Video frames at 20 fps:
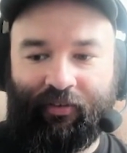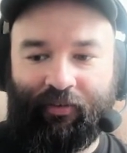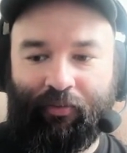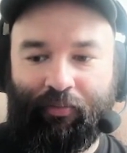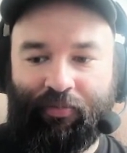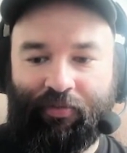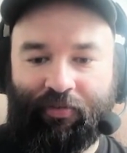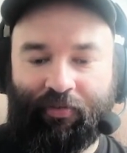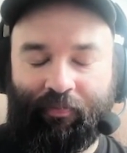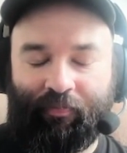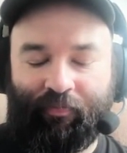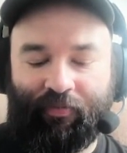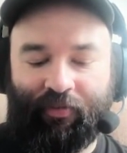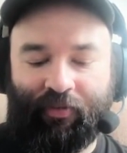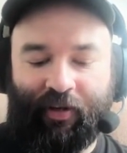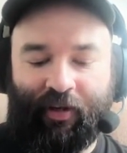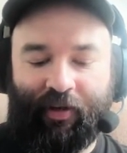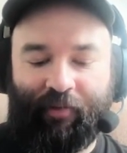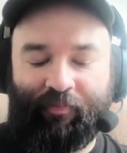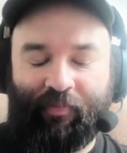oops,
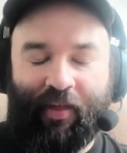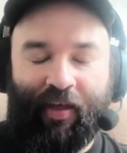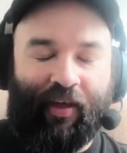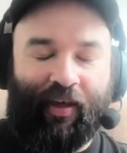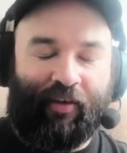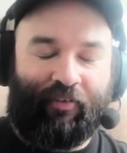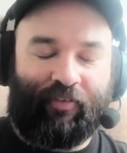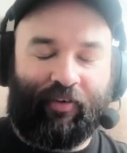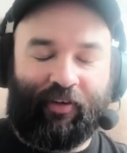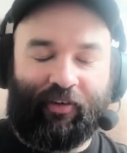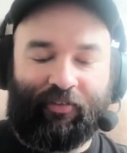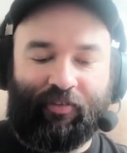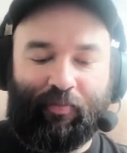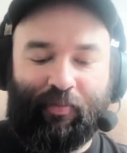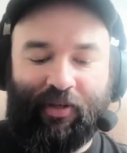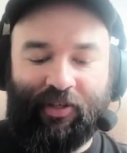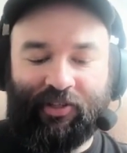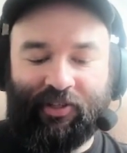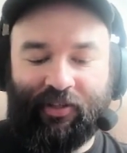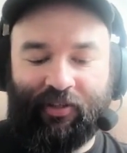sorry, forgot to
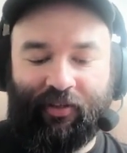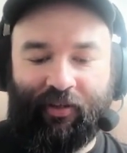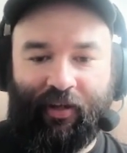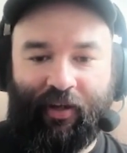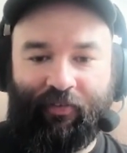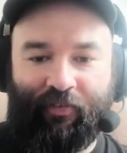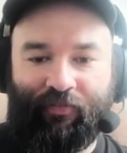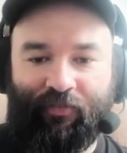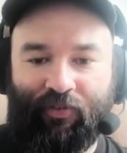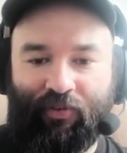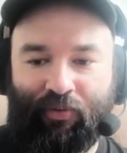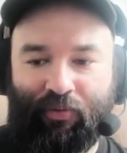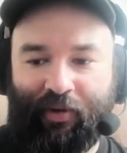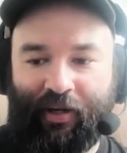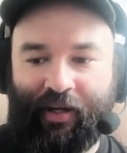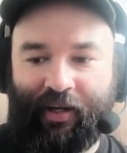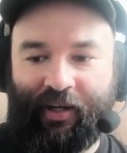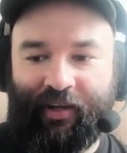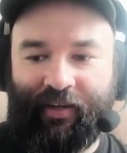mention if you